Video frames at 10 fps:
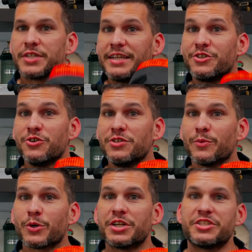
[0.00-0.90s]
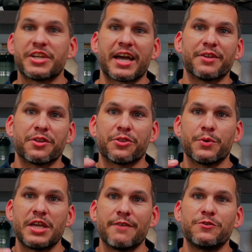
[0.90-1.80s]
Stay tuned and we're gonna check out the
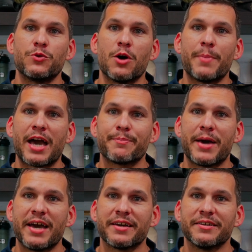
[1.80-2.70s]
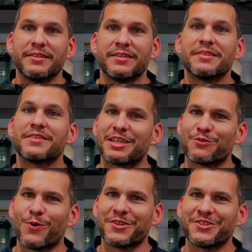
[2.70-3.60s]
3FUL backpack. Thanks
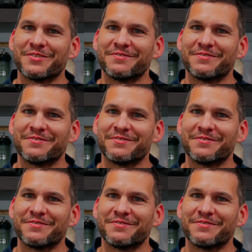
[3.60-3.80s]
for watching.